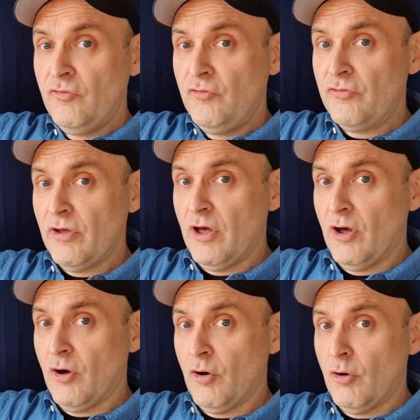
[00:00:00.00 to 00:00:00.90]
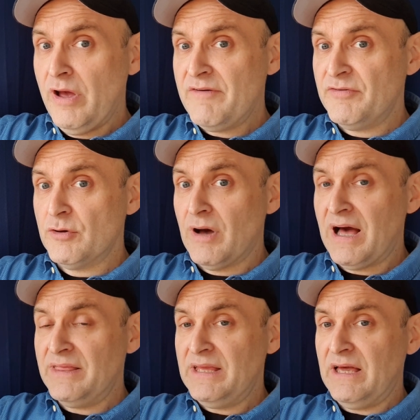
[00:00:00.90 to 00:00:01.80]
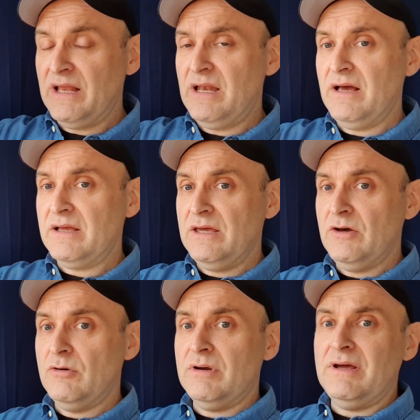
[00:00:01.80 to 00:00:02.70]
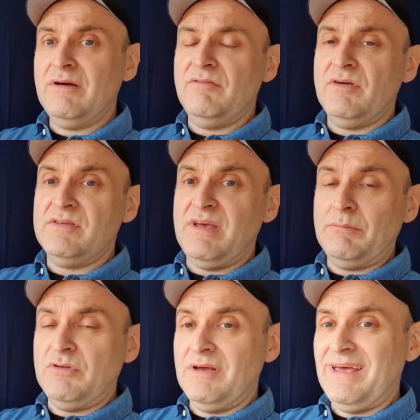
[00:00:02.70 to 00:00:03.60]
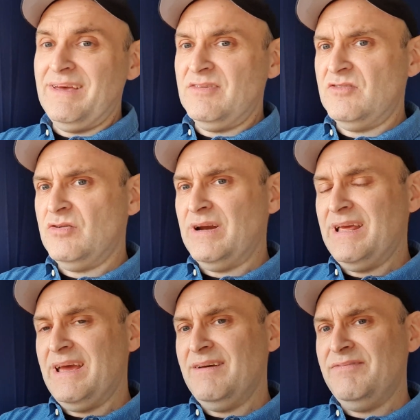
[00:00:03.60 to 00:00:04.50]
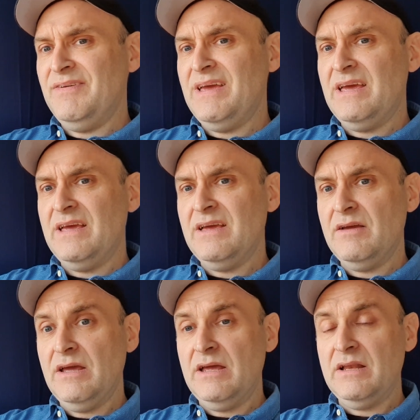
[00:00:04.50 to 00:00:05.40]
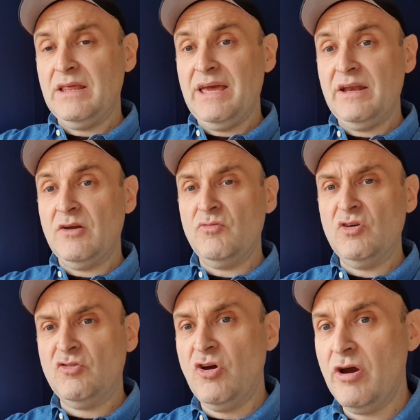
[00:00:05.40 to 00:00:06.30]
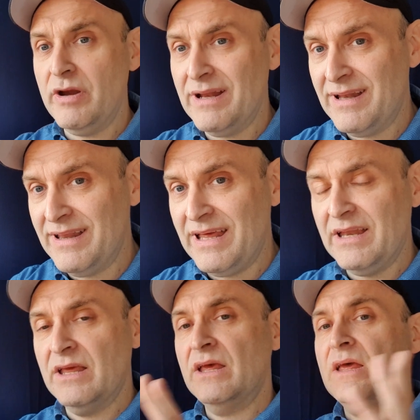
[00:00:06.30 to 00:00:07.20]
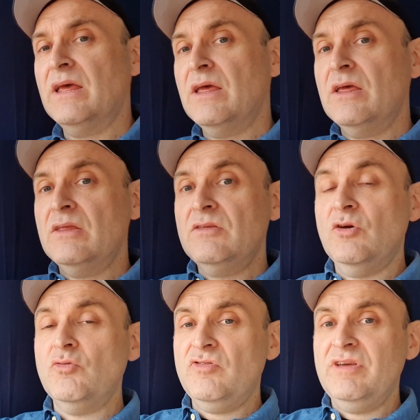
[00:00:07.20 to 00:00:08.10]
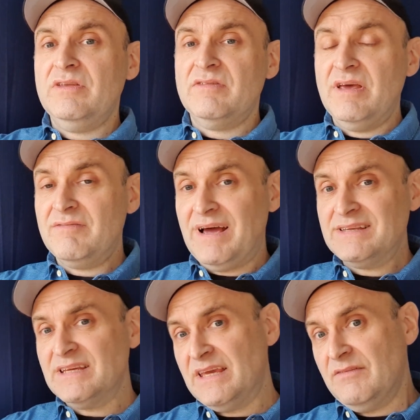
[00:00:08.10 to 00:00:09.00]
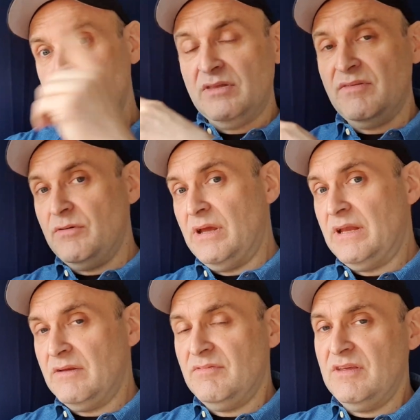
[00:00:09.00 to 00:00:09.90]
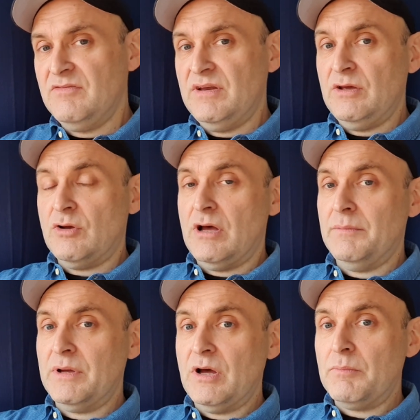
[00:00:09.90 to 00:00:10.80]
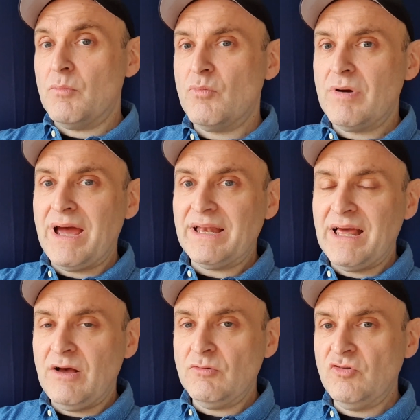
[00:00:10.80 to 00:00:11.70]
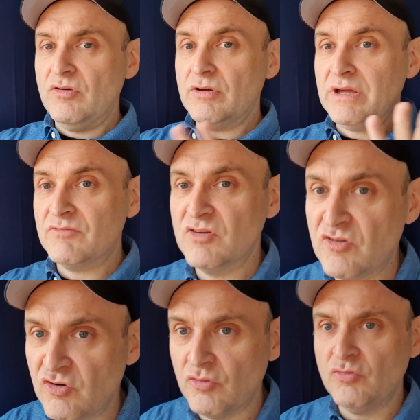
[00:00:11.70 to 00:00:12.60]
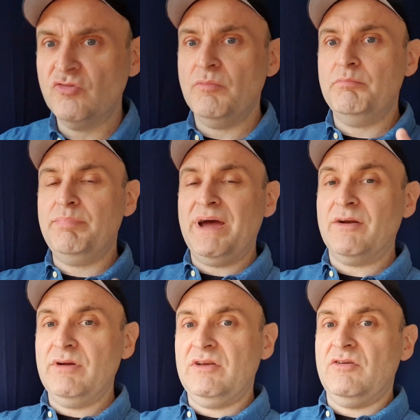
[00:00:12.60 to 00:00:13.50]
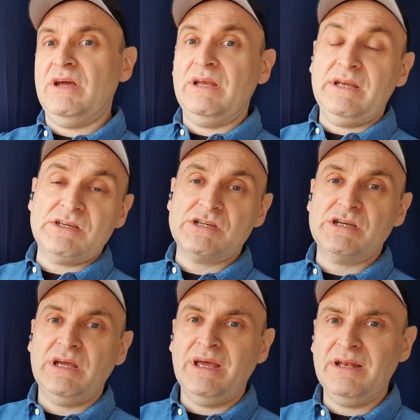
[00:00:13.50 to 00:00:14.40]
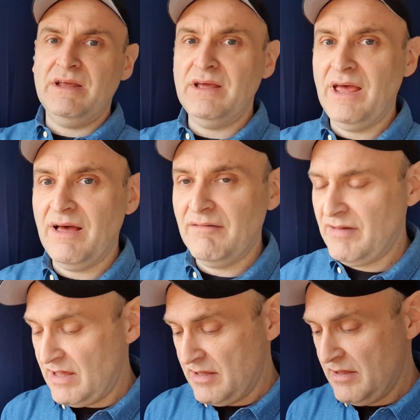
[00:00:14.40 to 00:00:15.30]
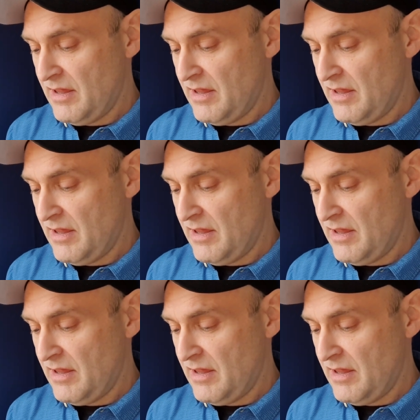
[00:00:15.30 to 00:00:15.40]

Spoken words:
So, if you are the unlucky owner of a Samsung S20 FE and cannot return it, then use this advice I give you at the very end of this video coming up right now, so you can reduce the battery drainage and have a